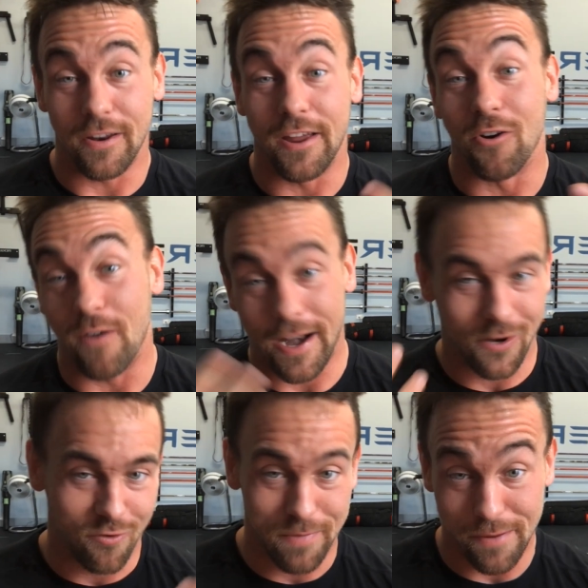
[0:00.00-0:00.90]

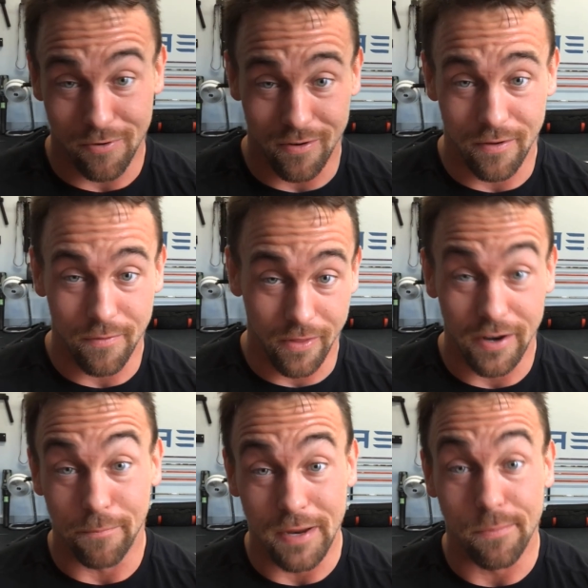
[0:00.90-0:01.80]
interacting with people,
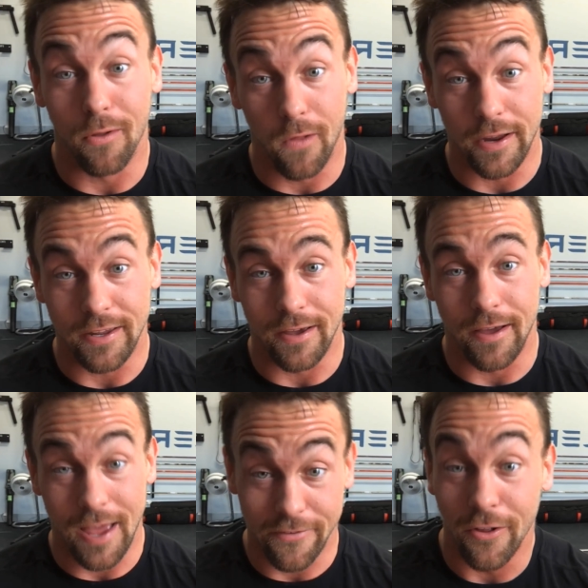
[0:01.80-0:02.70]
letting people like you,
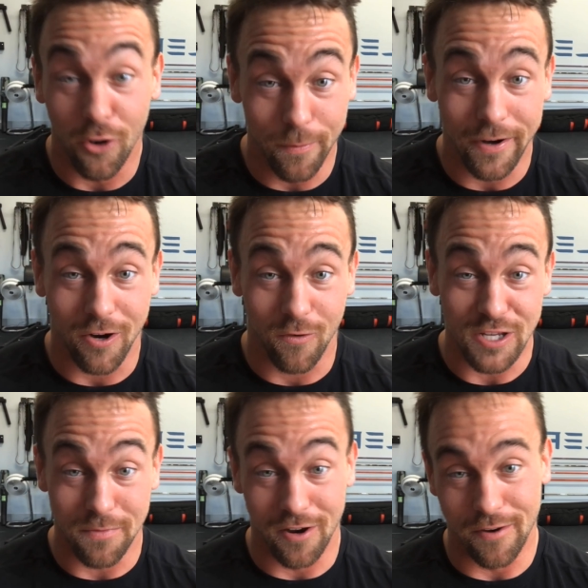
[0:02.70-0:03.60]
having a little bit of
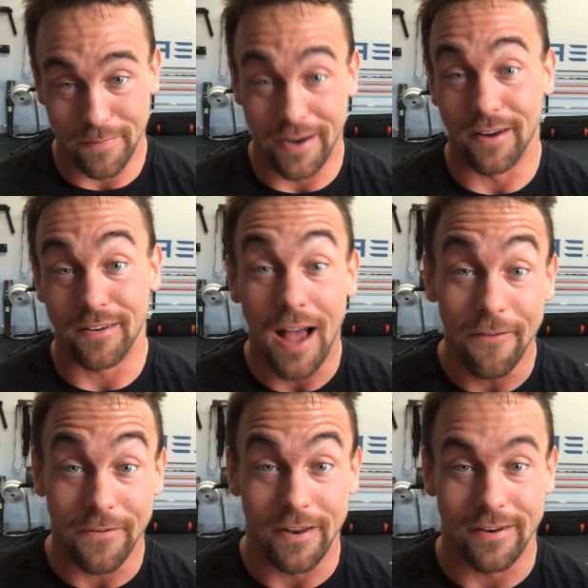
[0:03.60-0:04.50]
charisma, and being
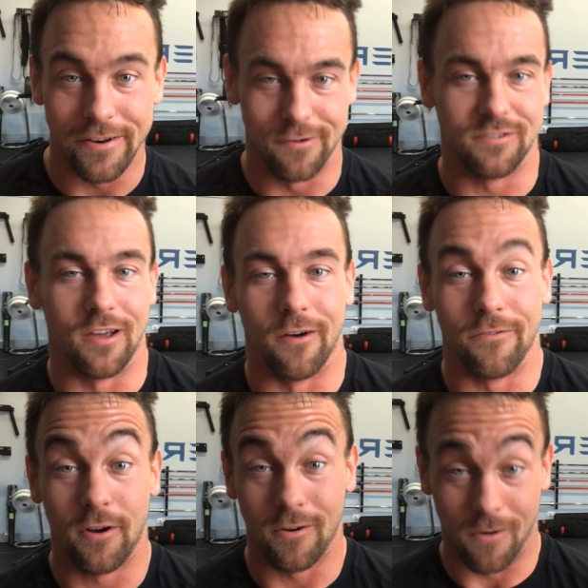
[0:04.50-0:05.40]
confident in
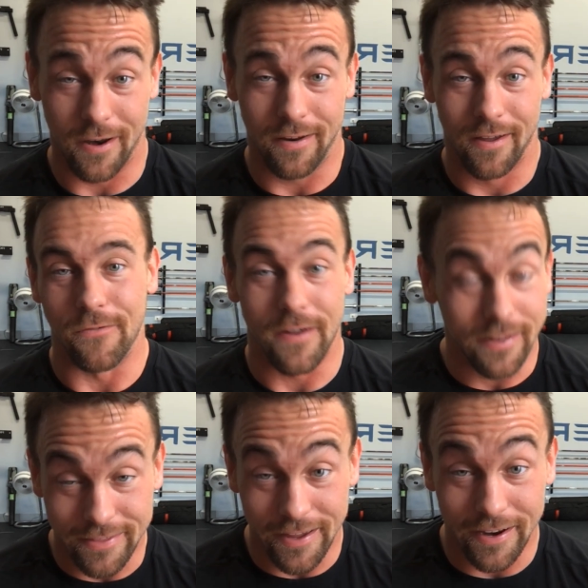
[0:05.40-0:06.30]
yourself, right? If
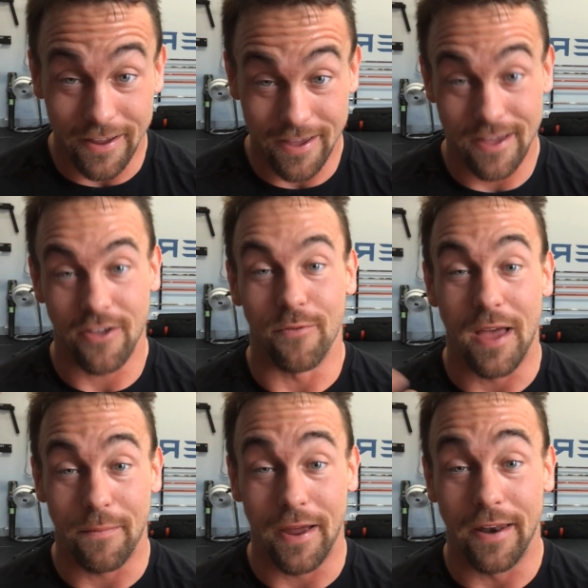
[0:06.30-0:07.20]
anything, the
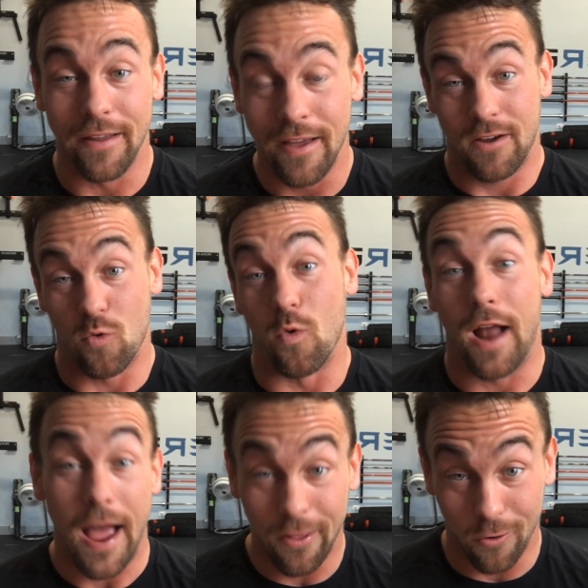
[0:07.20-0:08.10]
Batman, what
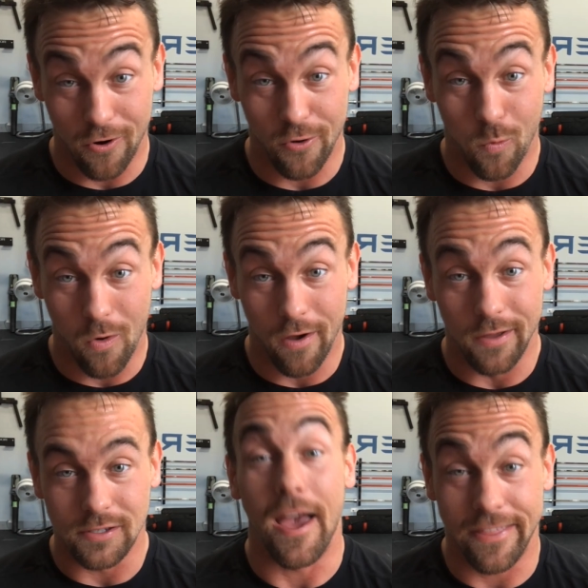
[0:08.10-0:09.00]
I learned
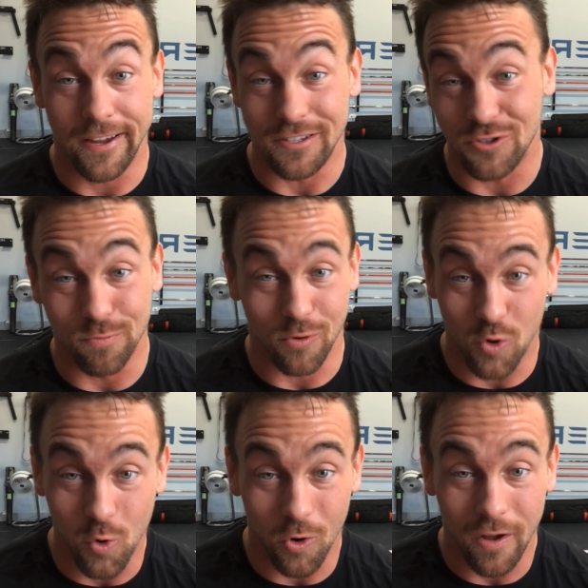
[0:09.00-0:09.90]
was I think it's super
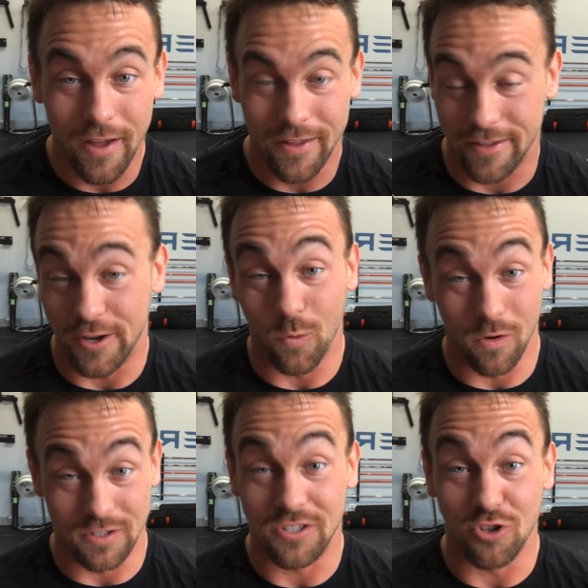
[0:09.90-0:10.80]
cool that he
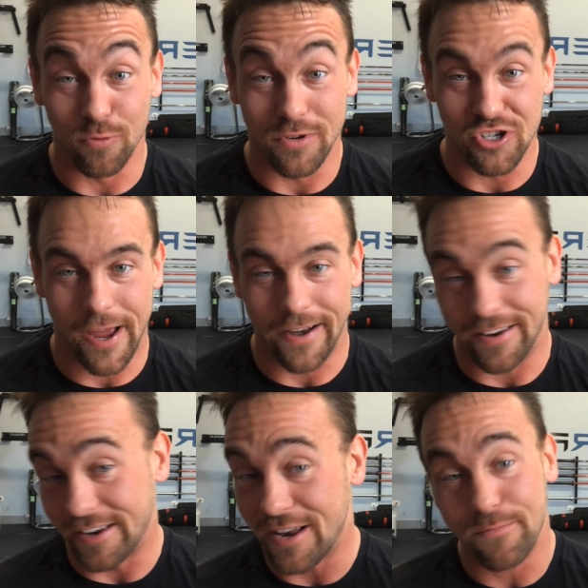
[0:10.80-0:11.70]
wasn't stupid jacked
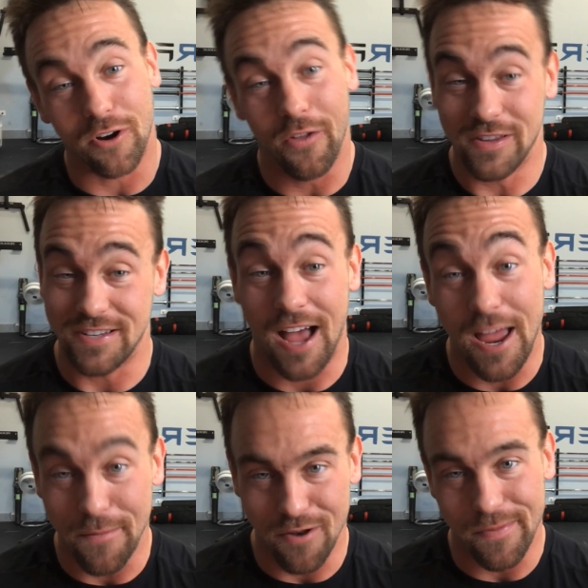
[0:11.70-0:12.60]
and he didn't put all this
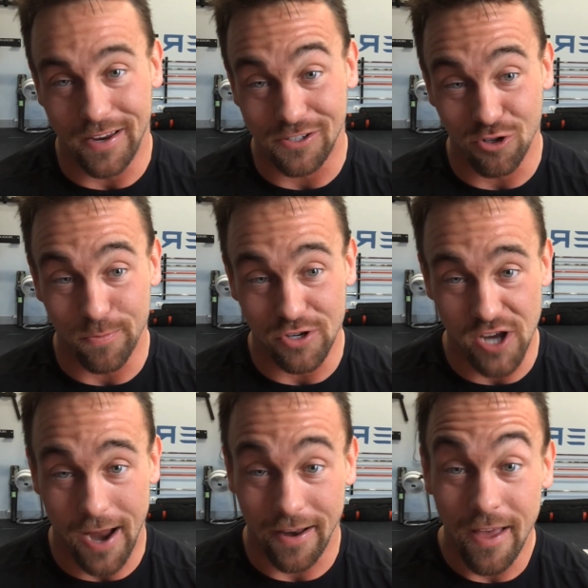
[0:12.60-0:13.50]
time into being stupid
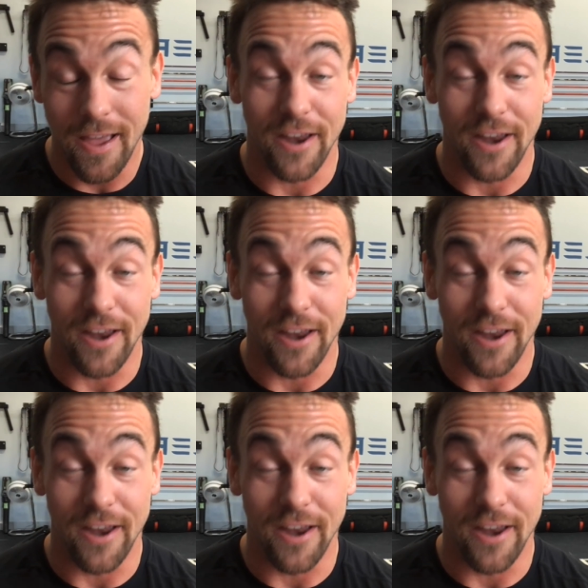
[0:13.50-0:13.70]
jacked.